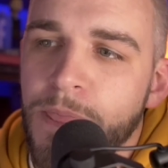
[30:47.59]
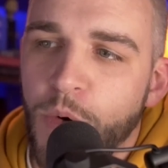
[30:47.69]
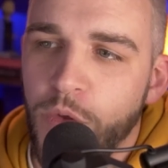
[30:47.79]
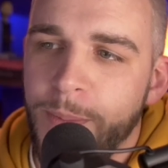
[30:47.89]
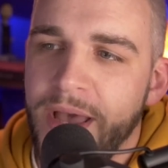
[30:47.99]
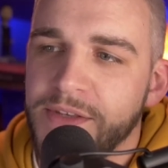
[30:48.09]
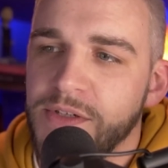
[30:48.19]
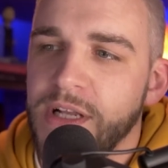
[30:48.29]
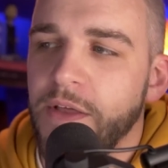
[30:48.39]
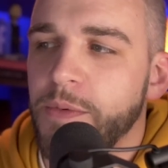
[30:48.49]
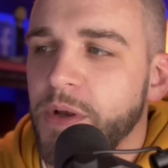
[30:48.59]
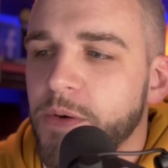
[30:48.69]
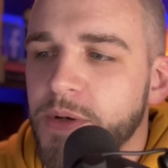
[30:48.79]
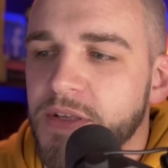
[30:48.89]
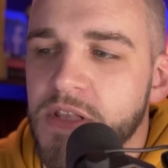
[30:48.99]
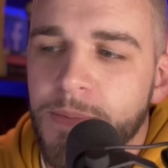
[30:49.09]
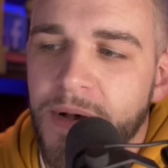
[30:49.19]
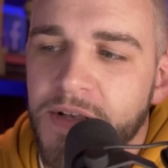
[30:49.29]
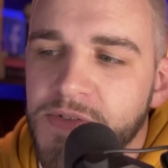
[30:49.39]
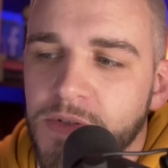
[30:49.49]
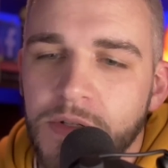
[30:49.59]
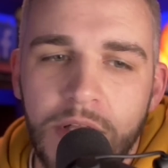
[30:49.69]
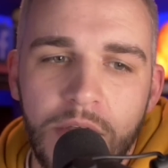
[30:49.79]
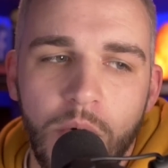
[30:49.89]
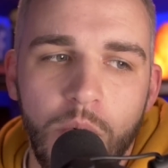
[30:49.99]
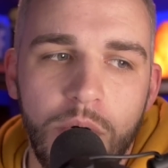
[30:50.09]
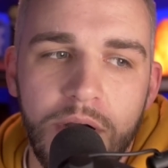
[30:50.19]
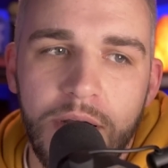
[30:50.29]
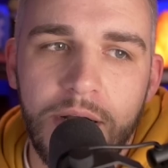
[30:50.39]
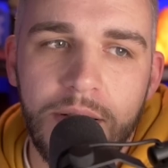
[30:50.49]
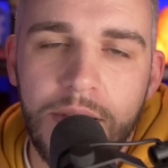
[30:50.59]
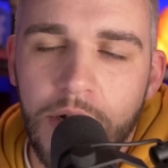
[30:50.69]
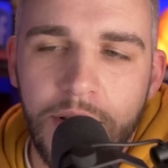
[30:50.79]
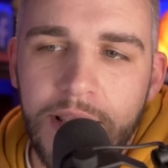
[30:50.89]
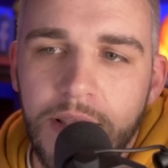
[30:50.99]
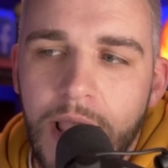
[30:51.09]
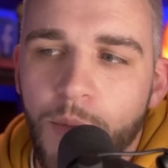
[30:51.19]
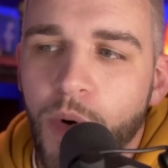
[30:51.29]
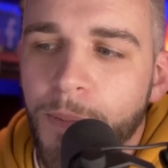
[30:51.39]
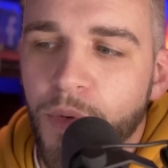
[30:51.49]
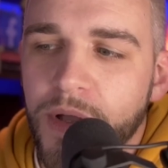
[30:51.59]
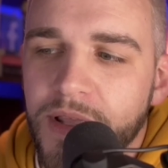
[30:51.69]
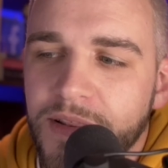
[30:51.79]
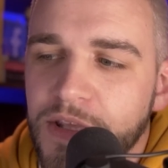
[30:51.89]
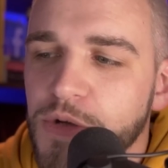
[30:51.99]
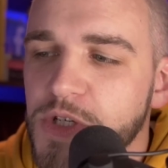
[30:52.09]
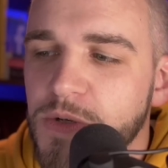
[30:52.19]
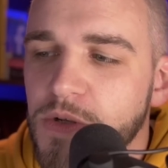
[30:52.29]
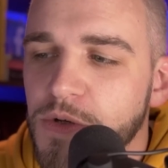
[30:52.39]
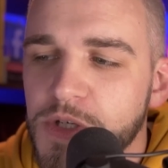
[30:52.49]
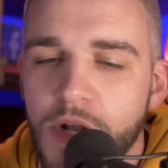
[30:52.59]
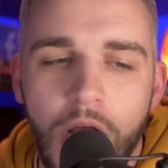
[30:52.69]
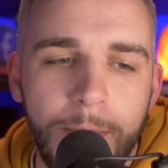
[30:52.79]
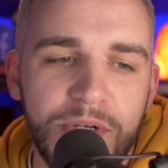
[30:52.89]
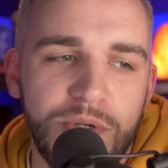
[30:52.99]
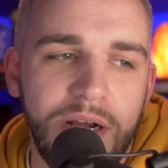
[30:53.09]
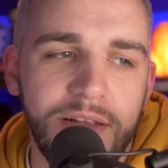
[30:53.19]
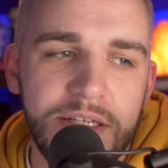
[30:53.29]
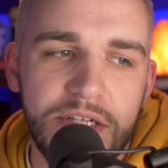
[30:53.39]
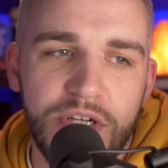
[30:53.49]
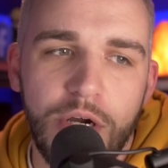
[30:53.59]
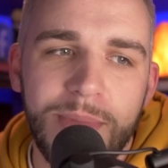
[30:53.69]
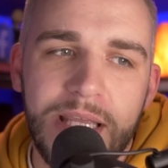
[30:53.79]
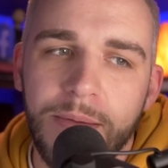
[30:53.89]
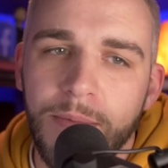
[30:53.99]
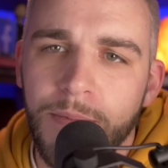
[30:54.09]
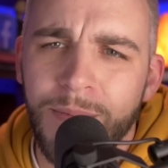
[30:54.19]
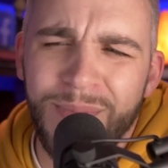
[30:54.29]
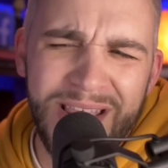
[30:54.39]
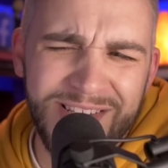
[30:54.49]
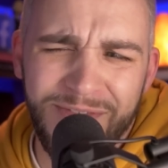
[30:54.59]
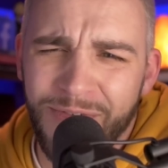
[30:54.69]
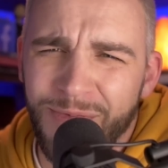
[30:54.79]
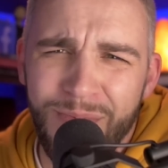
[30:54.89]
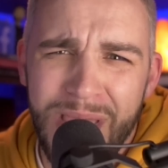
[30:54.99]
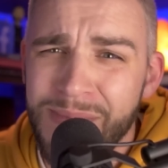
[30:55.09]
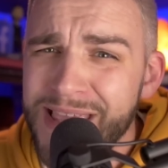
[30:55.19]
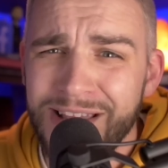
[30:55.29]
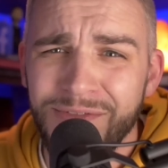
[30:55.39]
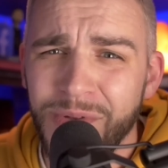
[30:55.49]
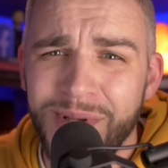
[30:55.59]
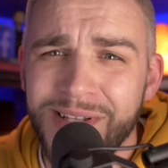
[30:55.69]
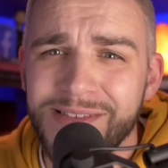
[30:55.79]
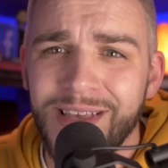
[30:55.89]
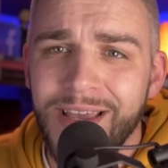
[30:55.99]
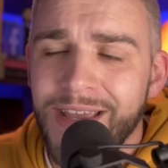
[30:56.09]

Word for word: or the pastor down the road is the apostle, or you know, like at what point like you just, you're just arbitrarily determining based off of maybe influence.